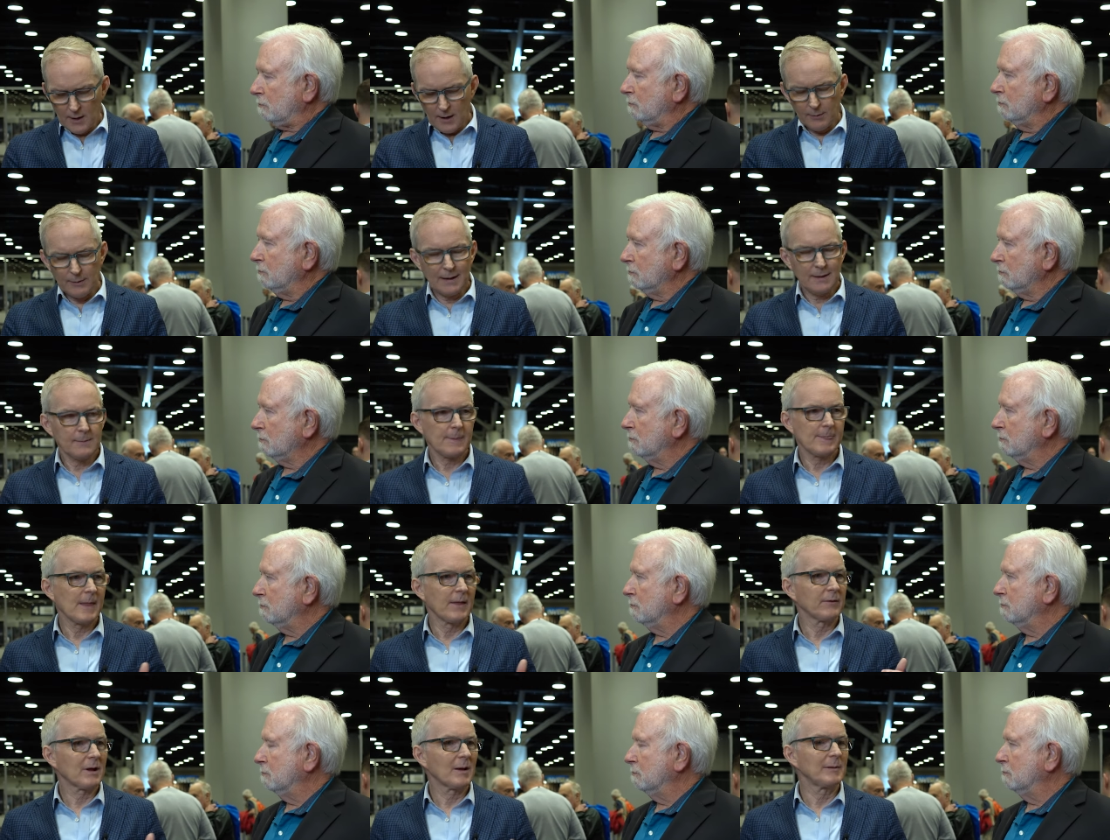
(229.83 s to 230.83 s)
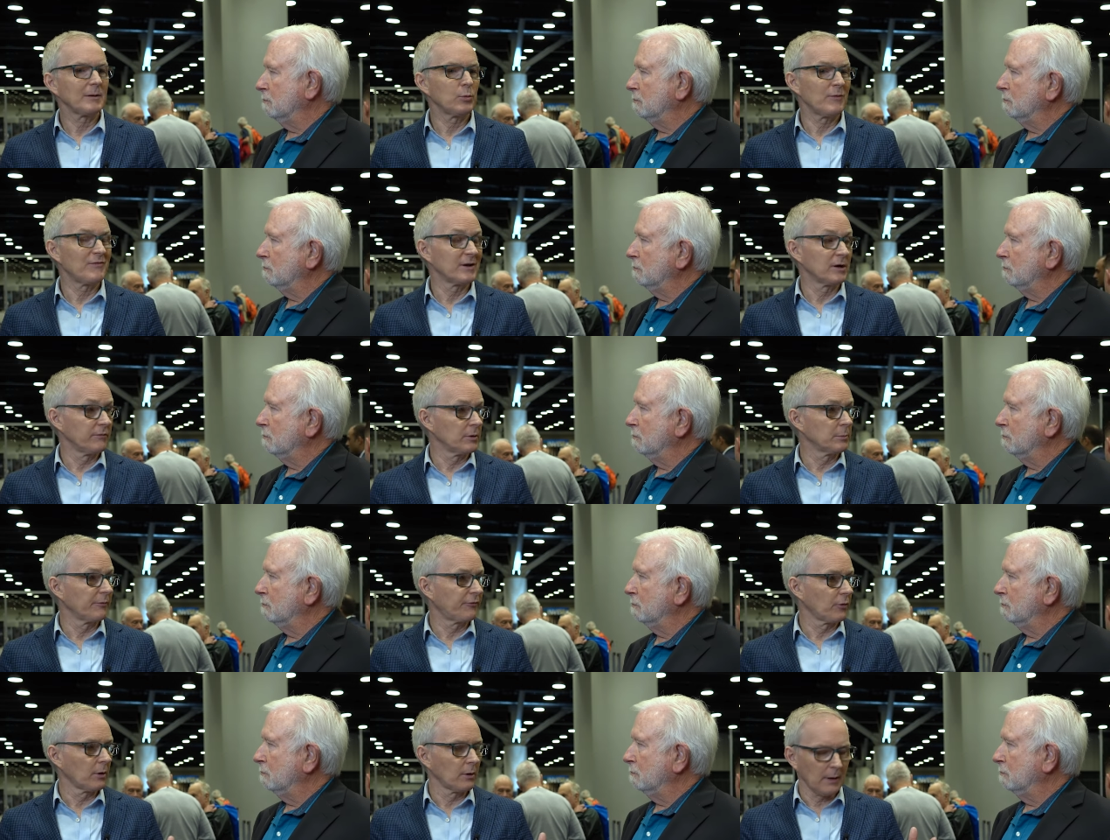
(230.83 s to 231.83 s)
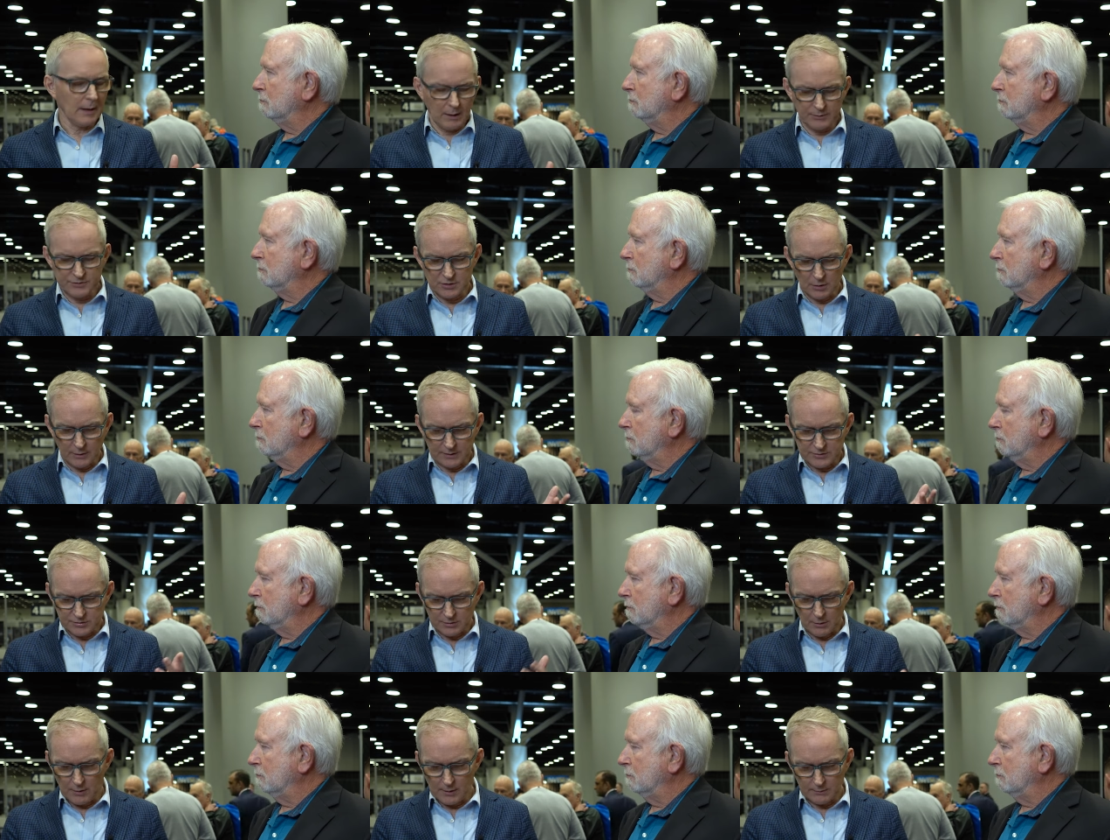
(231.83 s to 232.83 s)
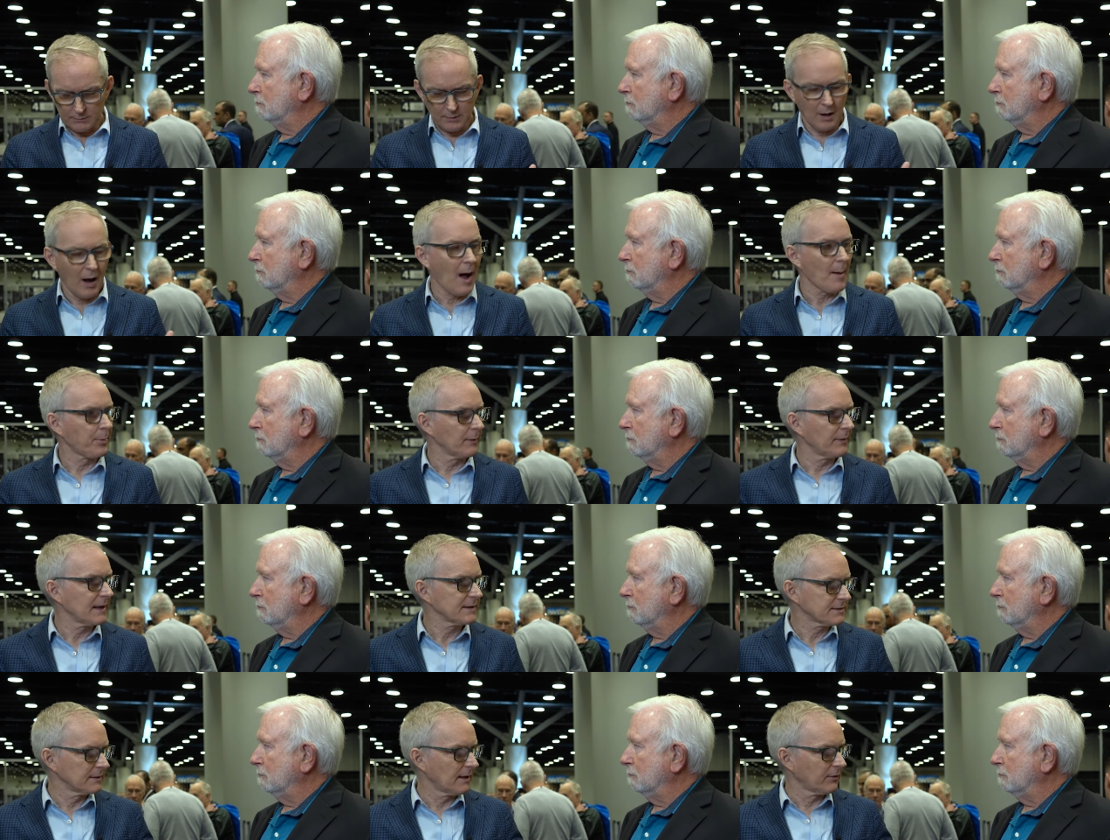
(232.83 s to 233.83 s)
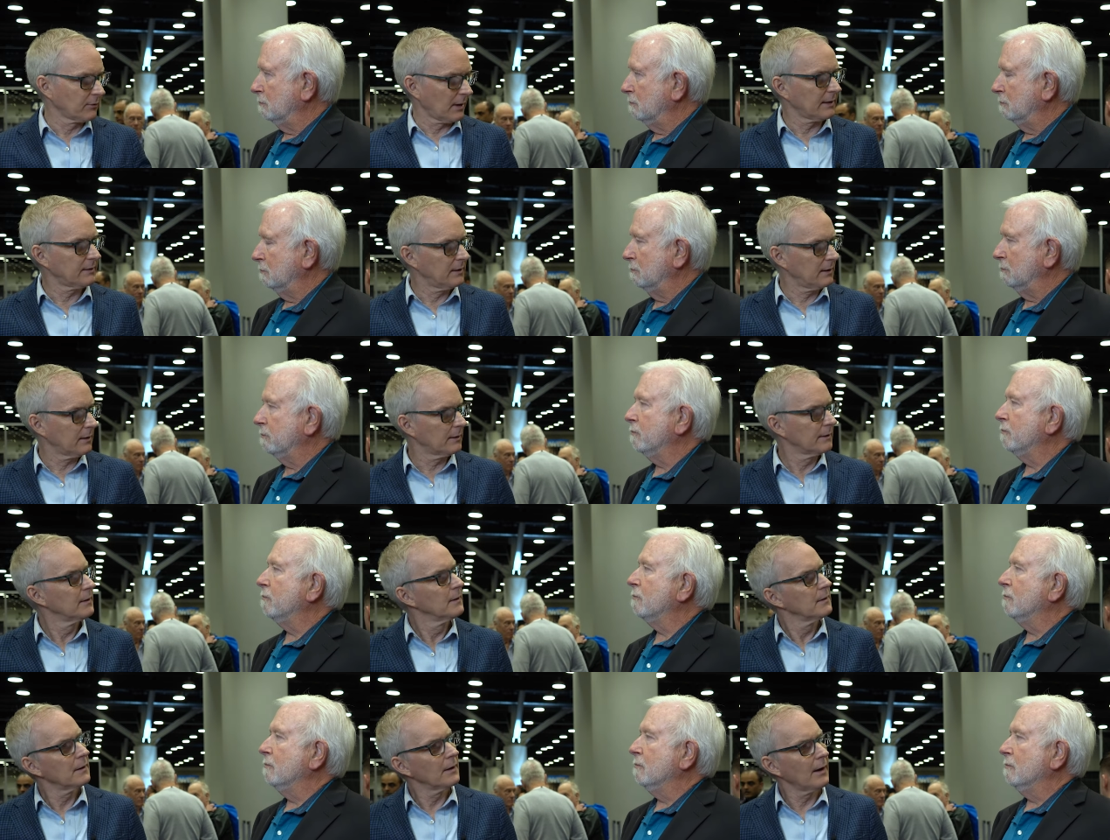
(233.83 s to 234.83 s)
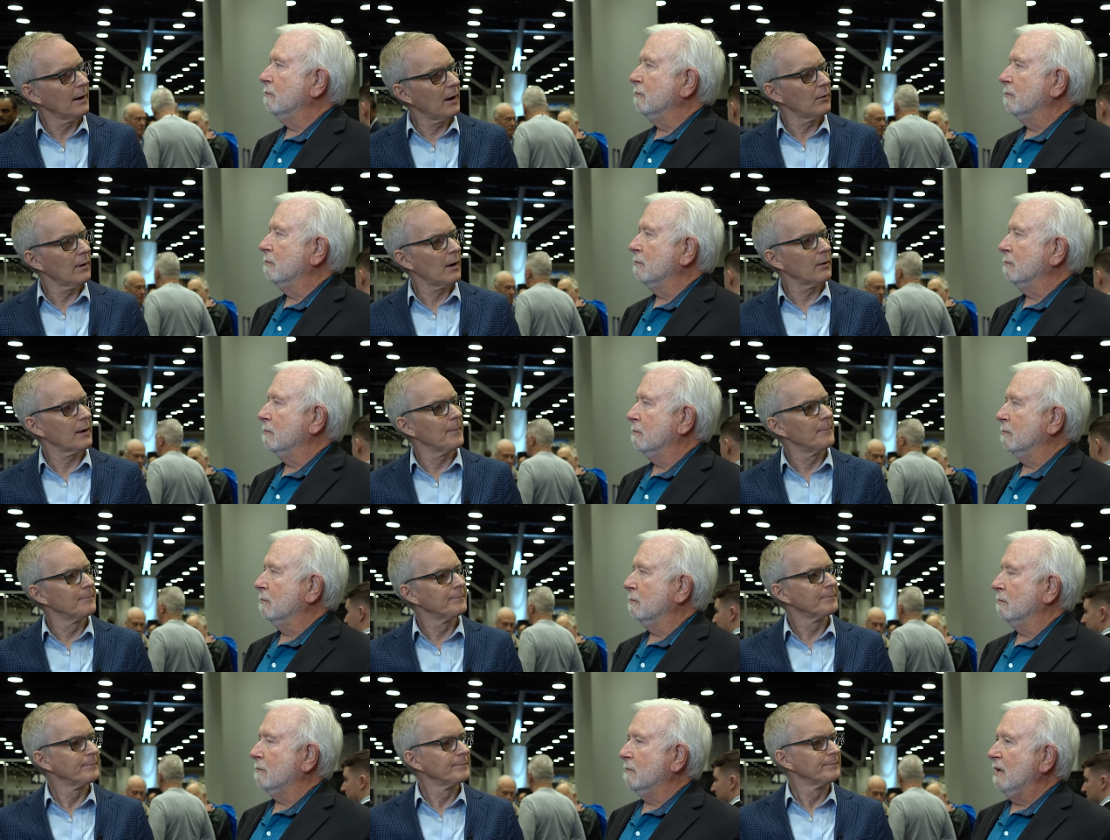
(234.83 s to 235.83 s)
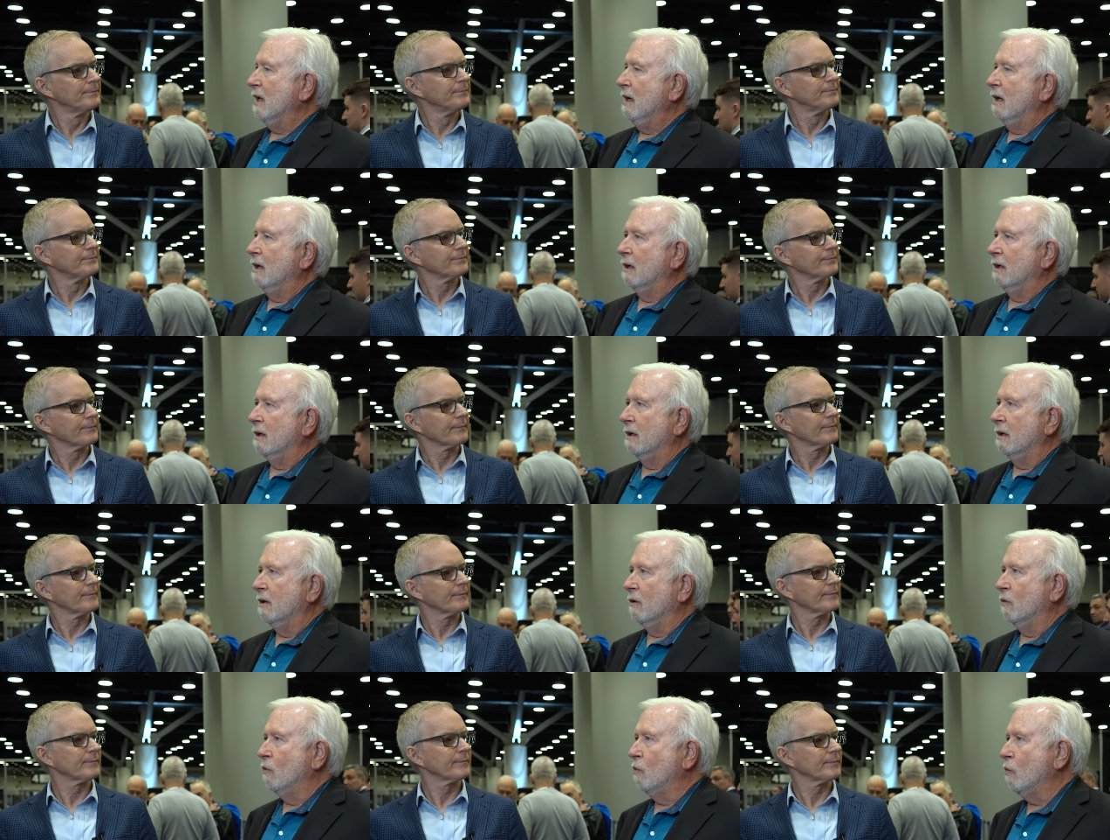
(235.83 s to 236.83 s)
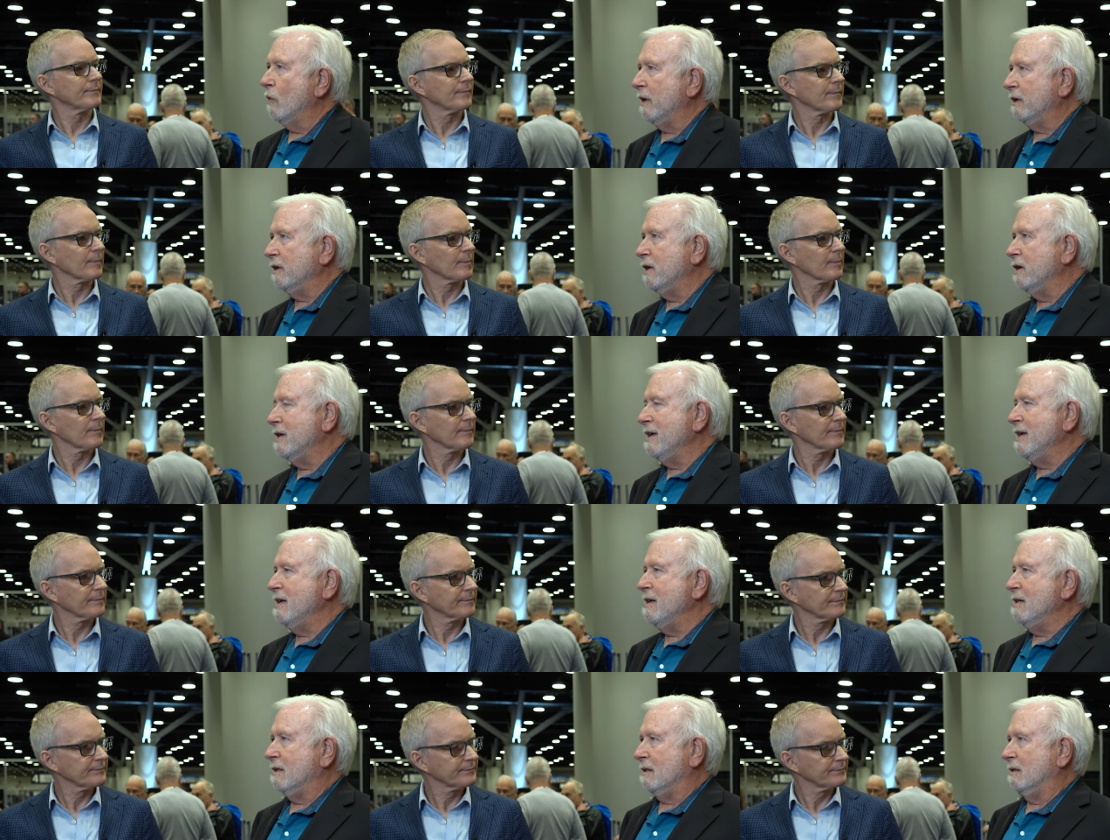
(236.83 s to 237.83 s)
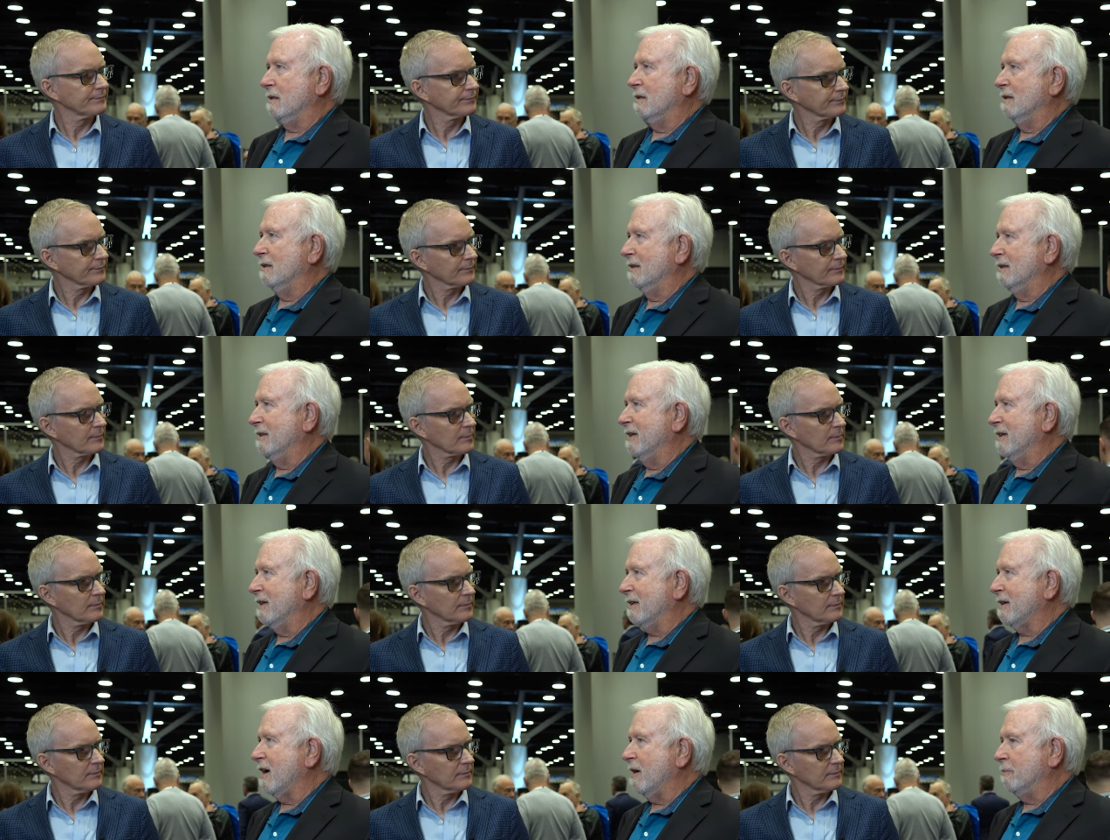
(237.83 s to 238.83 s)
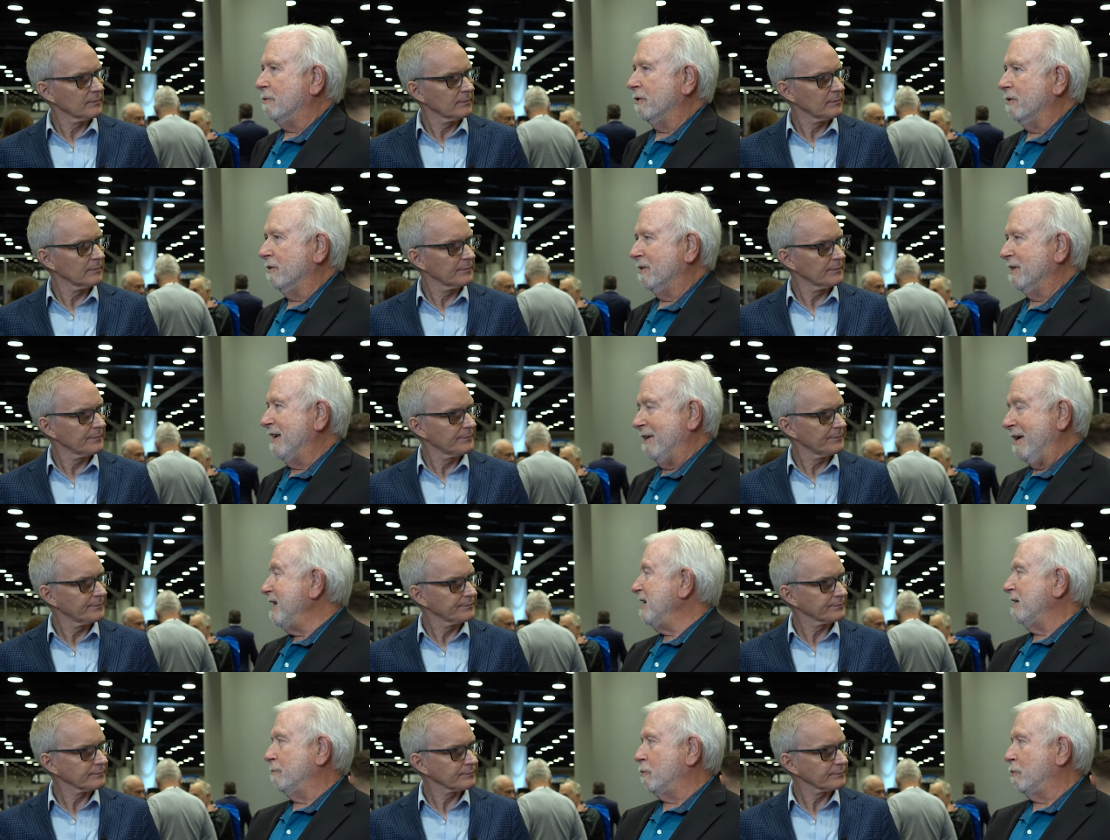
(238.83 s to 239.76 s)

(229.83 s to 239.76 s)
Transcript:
Speaker 1: All right, another company we've interviewed before, Arizona Sonoran Copper, that's another idea. How come? What you need in a copper, any